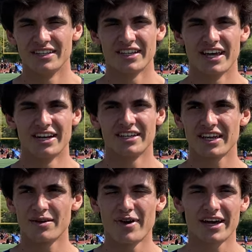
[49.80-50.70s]
Then
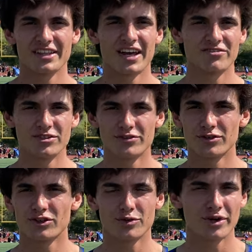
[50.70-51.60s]
came back in the afternoon for
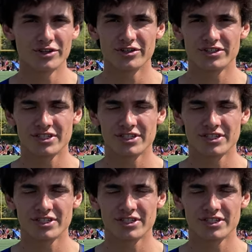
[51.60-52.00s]
the 300s.